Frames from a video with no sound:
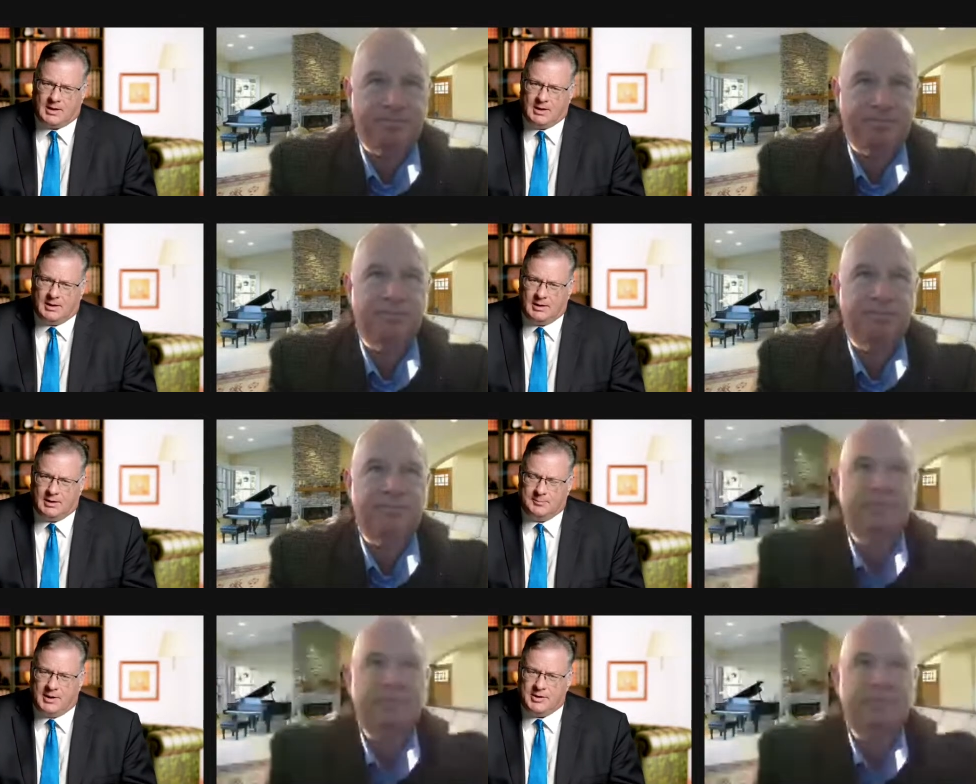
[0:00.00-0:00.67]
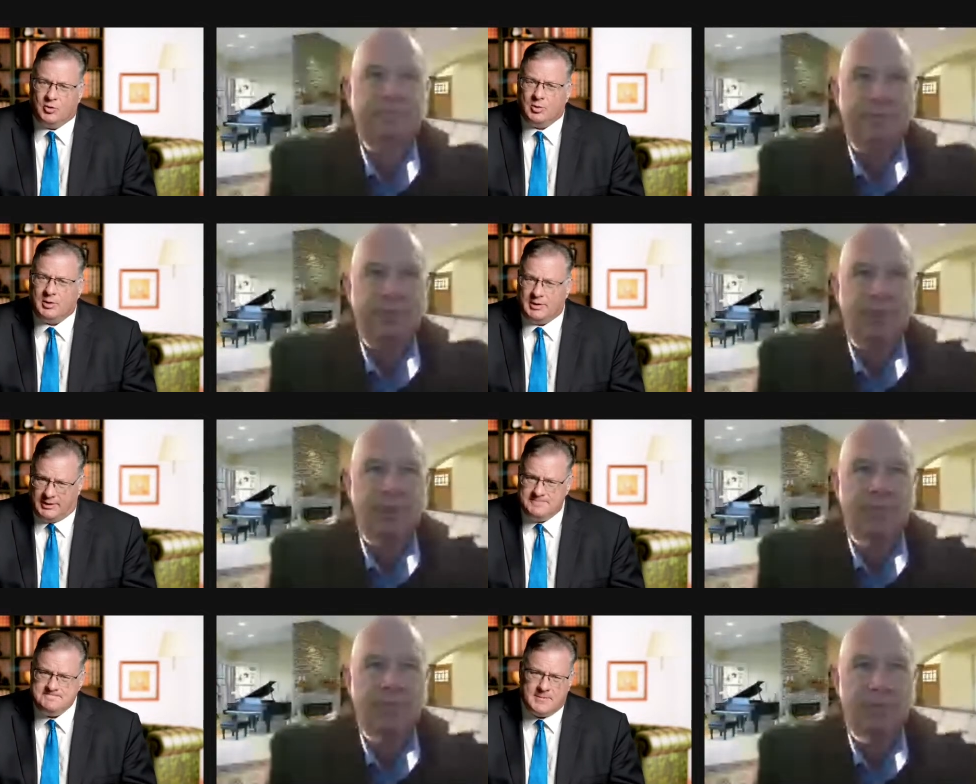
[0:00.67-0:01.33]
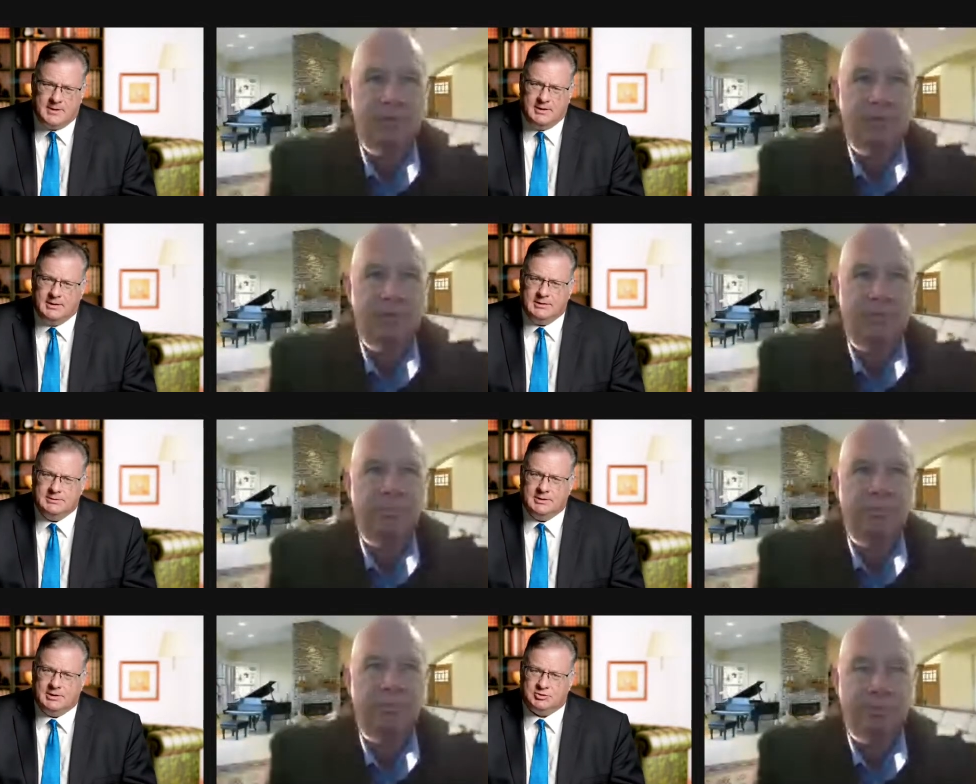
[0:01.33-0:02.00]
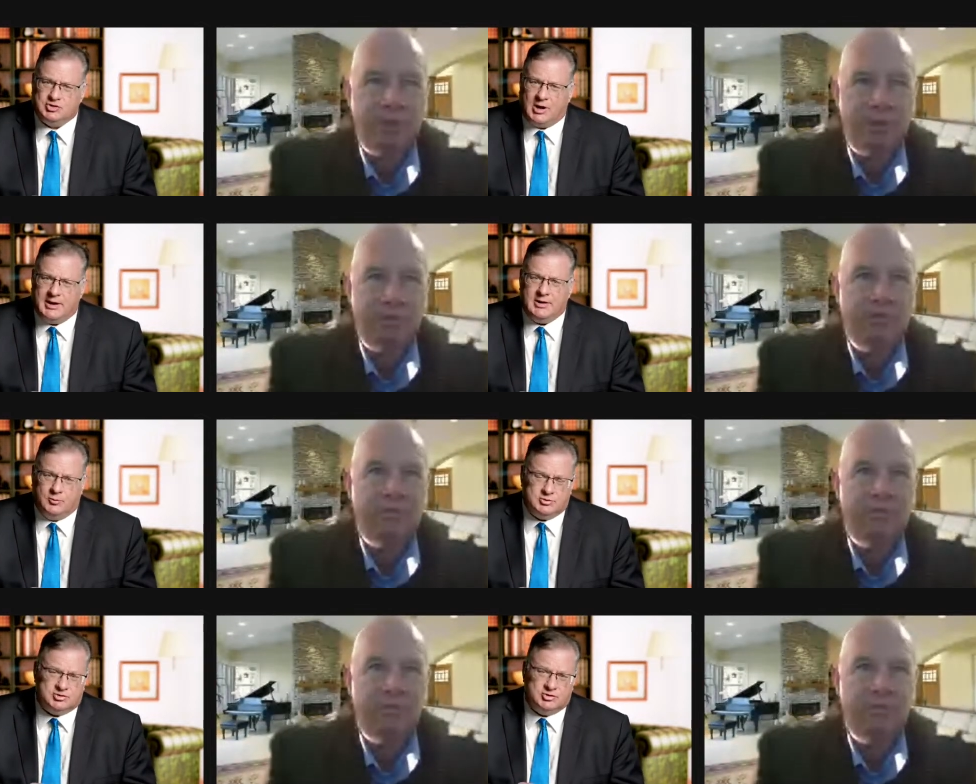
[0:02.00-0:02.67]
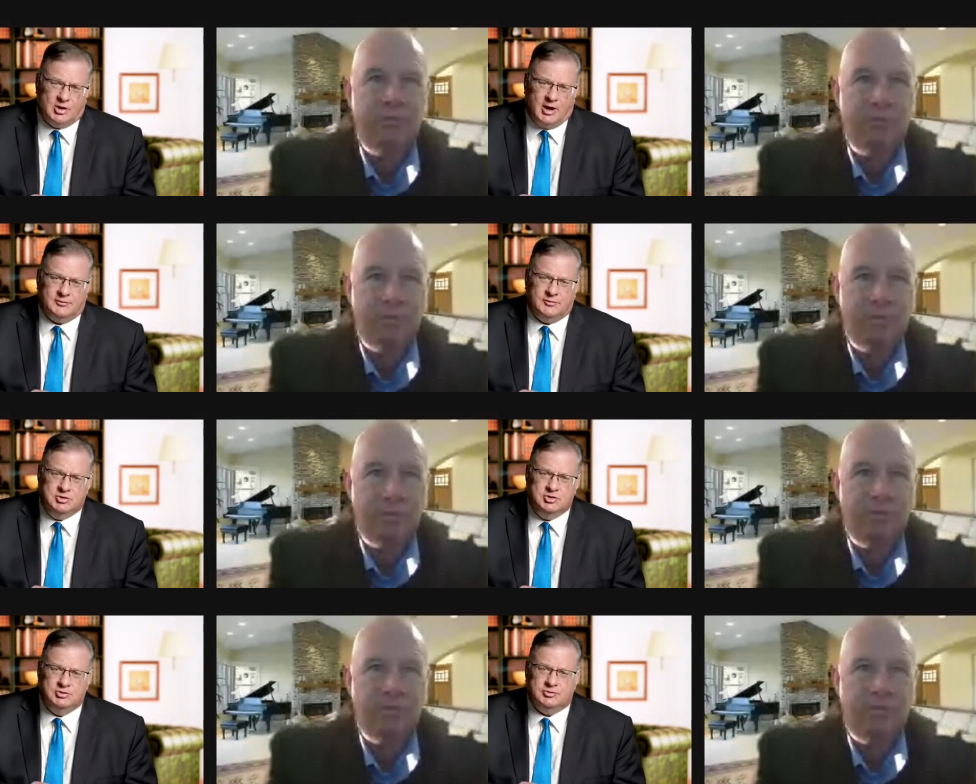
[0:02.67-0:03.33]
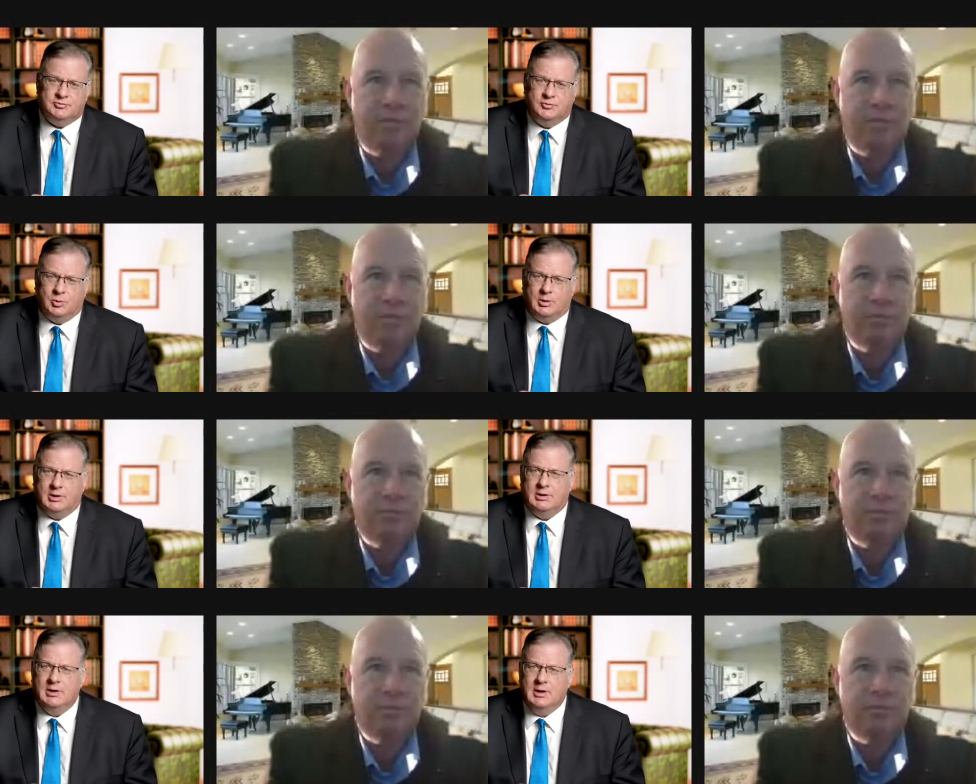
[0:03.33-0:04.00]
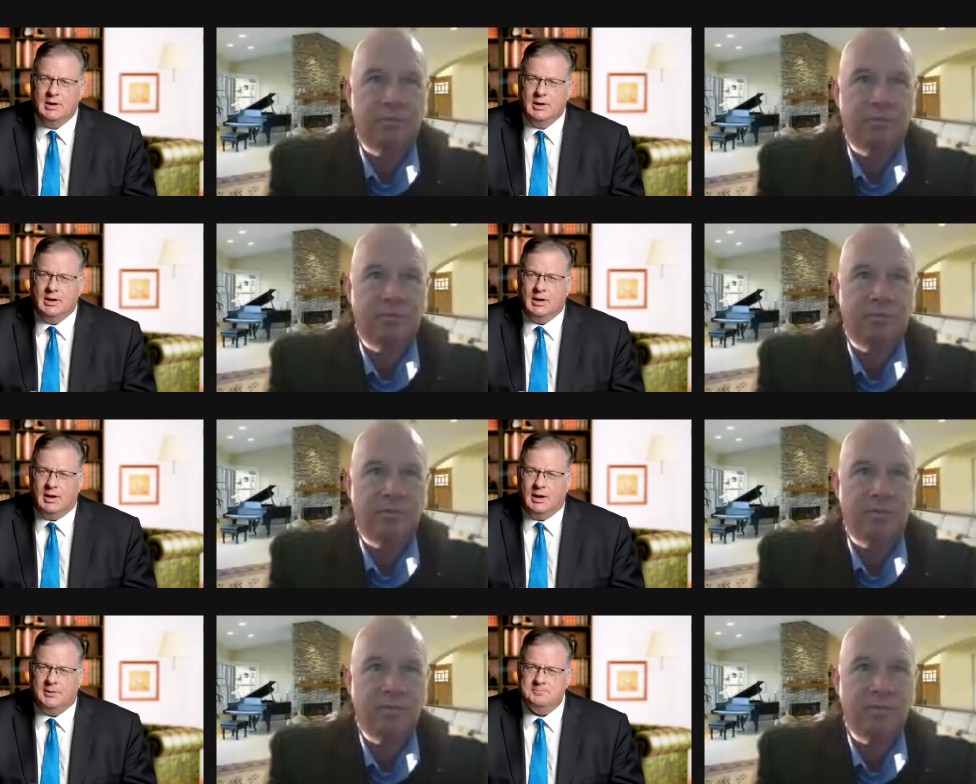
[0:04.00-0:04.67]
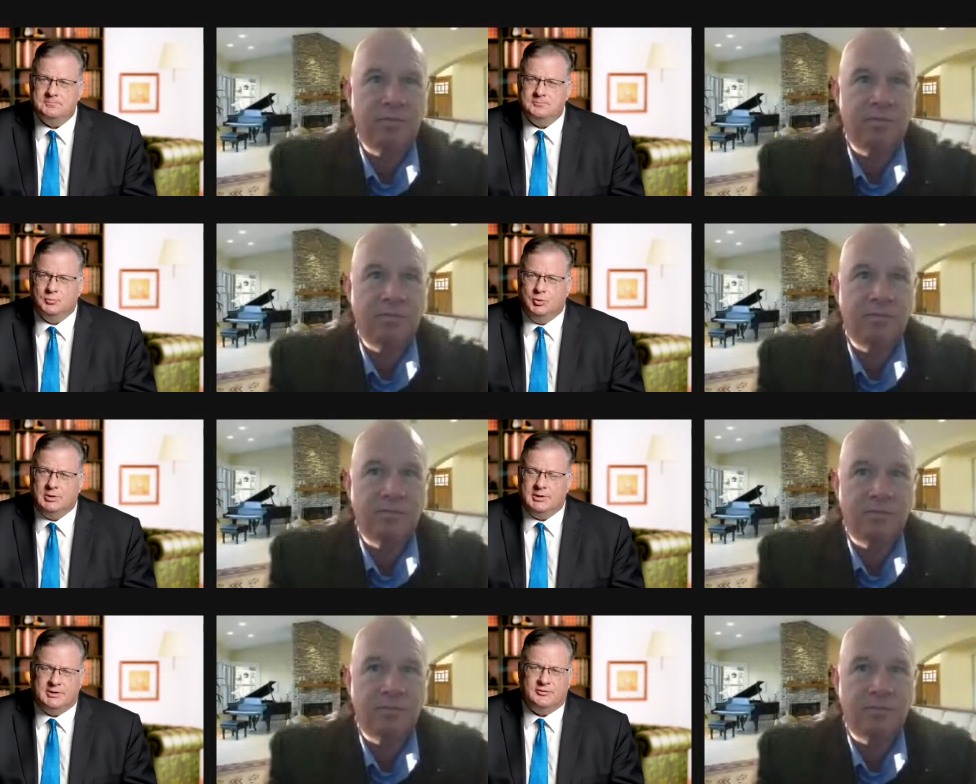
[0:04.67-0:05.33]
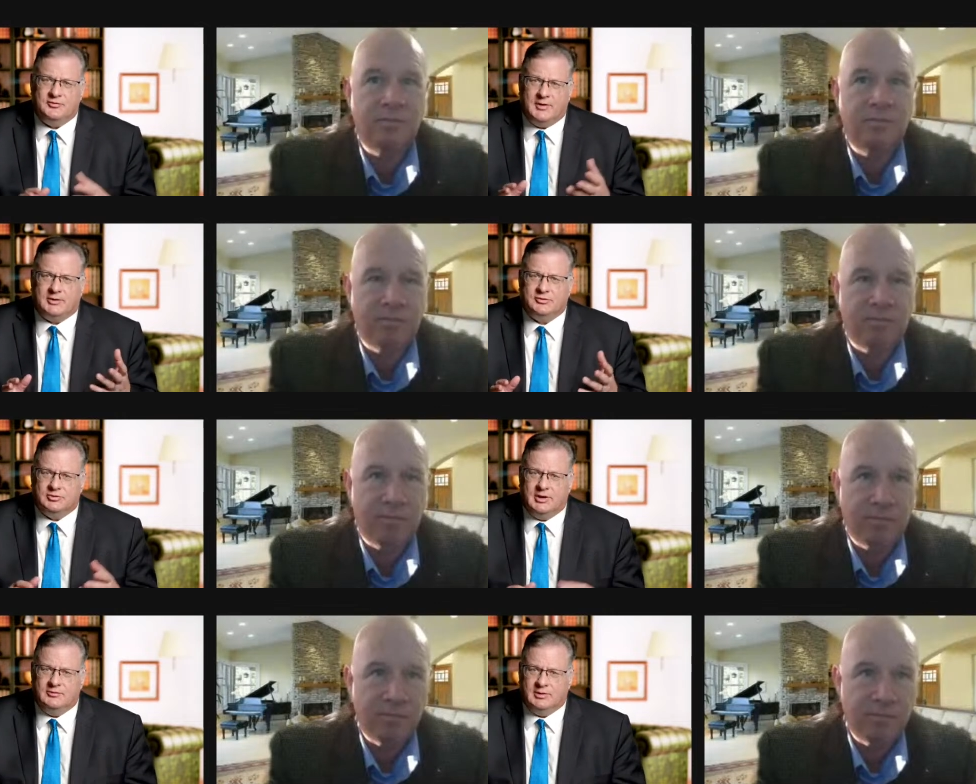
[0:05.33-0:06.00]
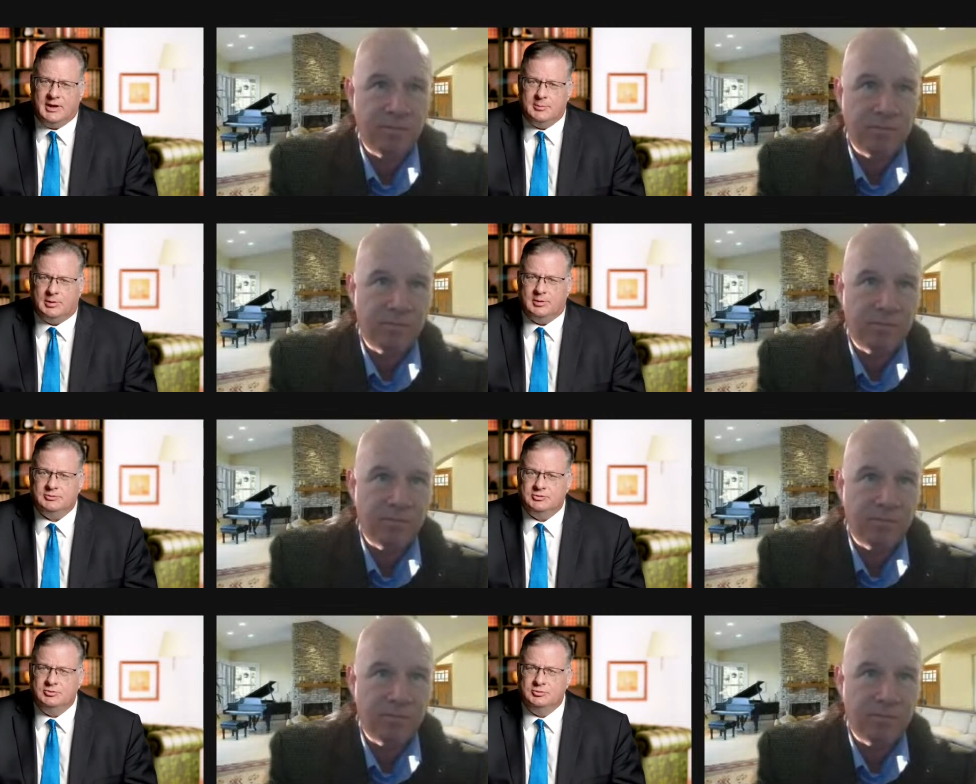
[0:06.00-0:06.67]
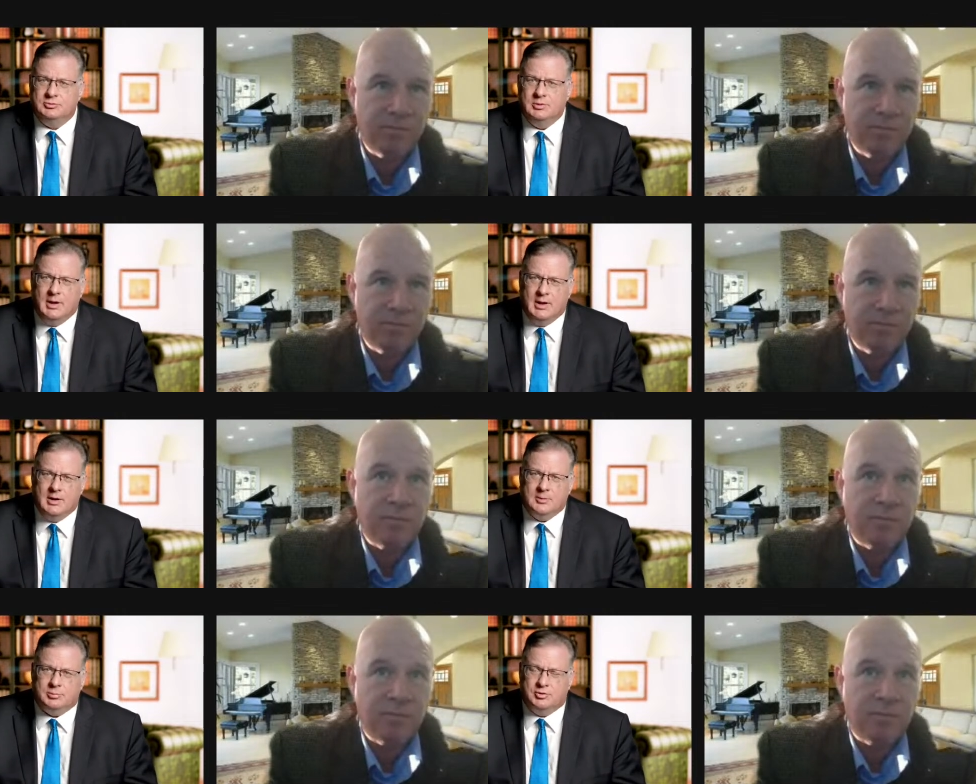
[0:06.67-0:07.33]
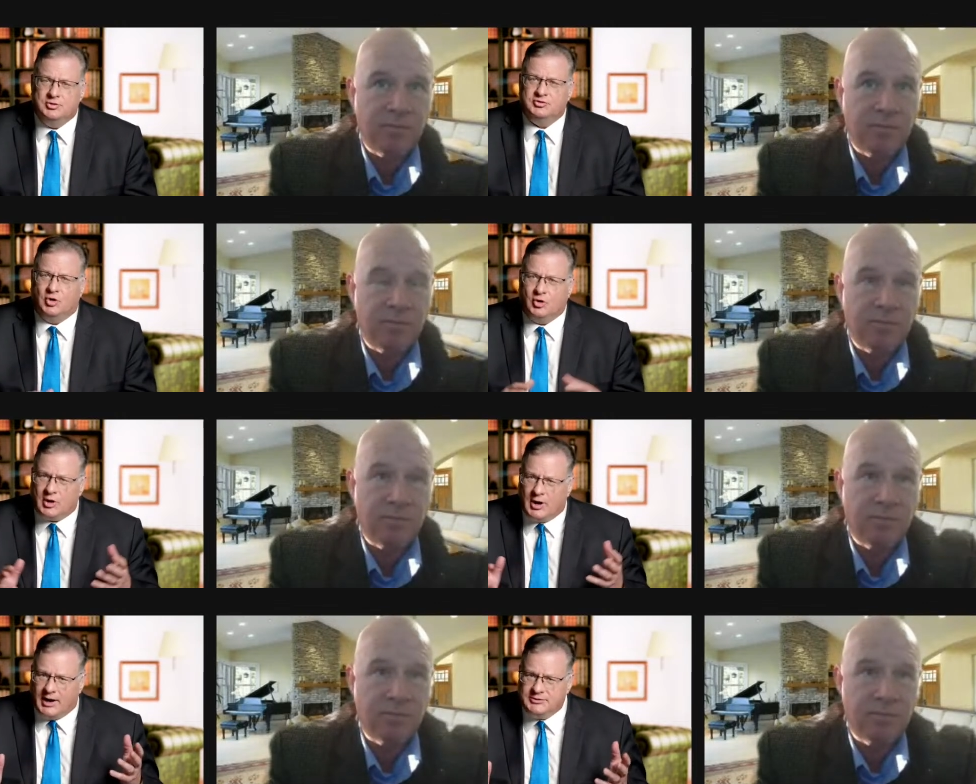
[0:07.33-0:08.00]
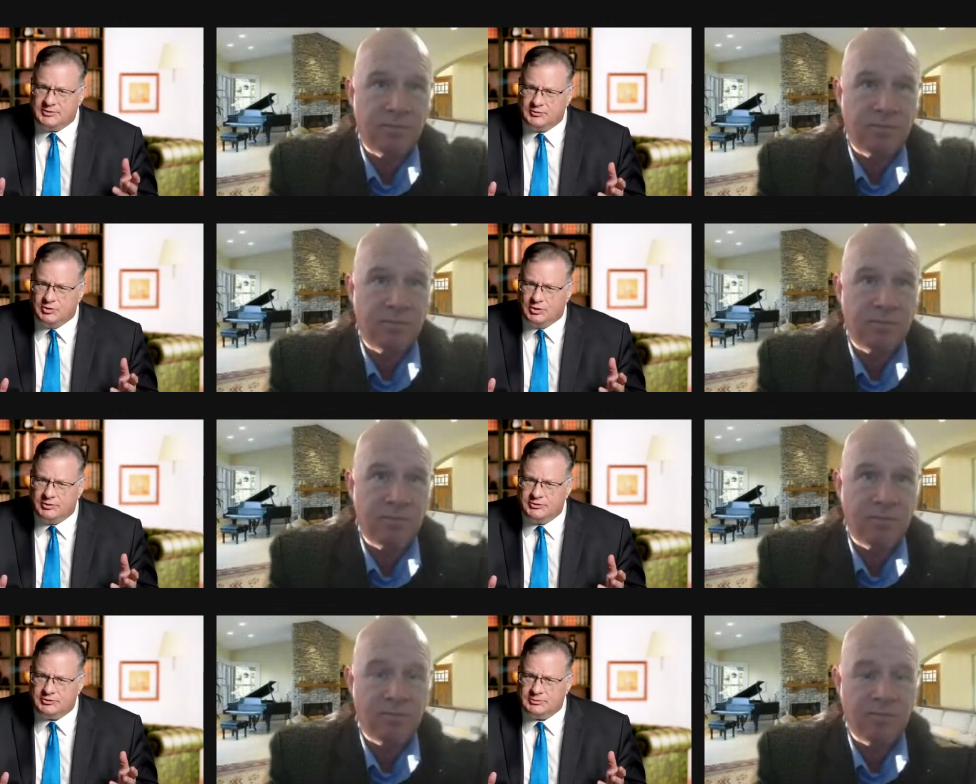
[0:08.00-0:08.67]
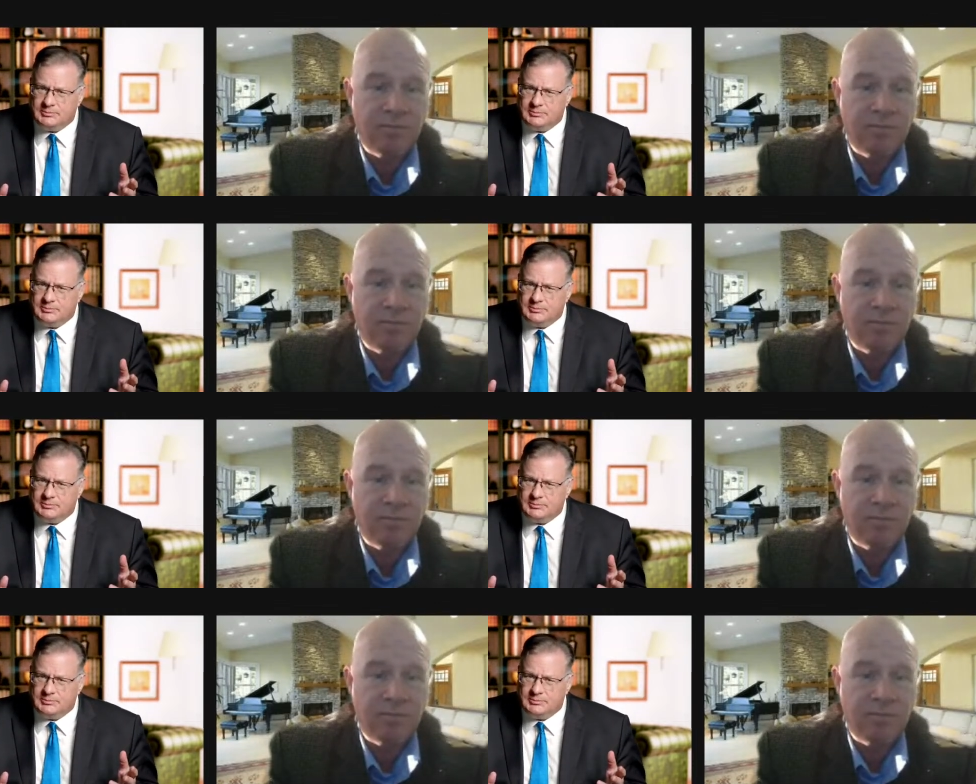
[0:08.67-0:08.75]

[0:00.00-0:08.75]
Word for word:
Speaker 1: uh, minority in uh, China, which is often used for um, really, in effect, slave labor to produce all kinds of goods,